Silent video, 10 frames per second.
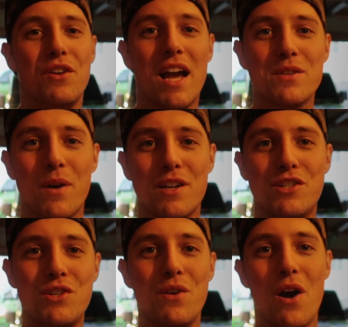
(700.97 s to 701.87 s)
If you guys want to
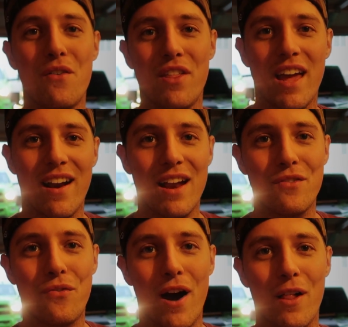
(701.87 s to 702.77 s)
shoot over there
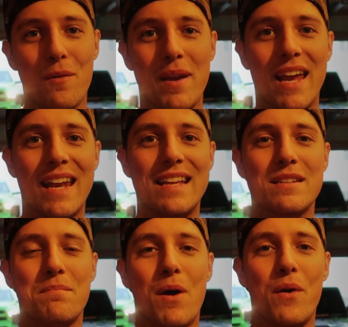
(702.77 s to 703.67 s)
and follow me, it
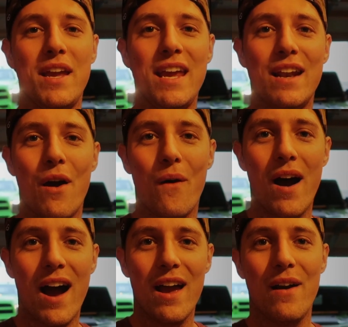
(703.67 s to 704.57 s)
is MOJITO
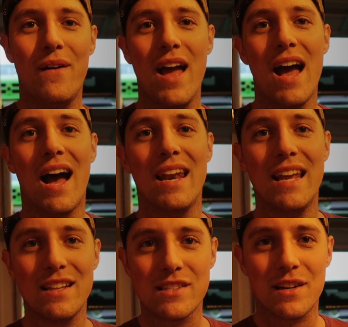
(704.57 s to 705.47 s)
Ohio on
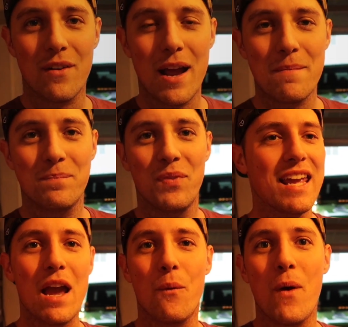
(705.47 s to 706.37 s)
Instagram. I
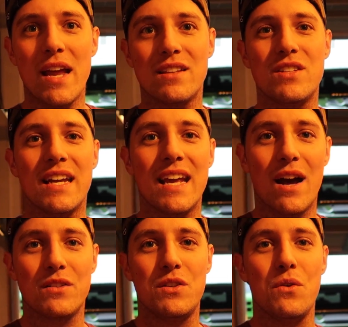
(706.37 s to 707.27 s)
can't wait to get
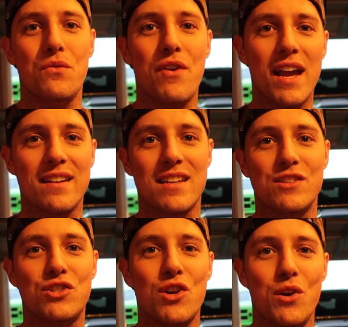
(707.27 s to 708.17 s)
out to Vegas
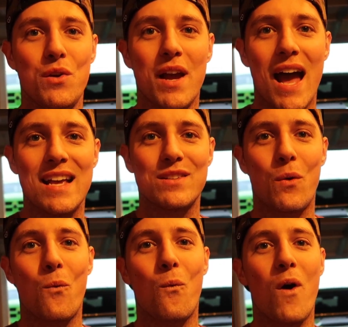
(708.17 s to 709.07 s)
and show you guys
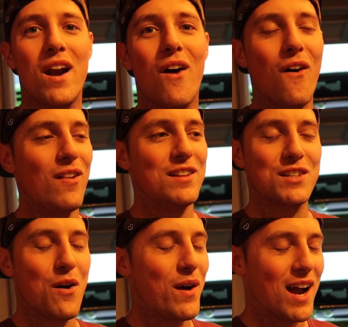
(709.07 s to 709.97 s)
what all is
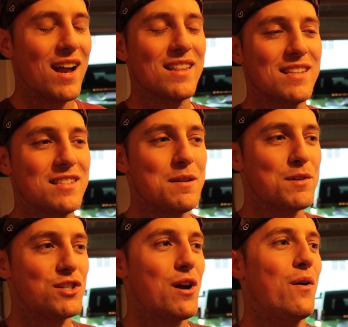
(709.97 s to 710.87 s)
going on at the SEMA
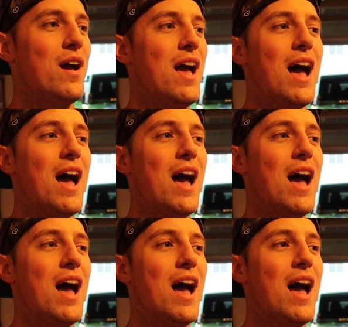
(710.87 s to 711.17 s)
Show.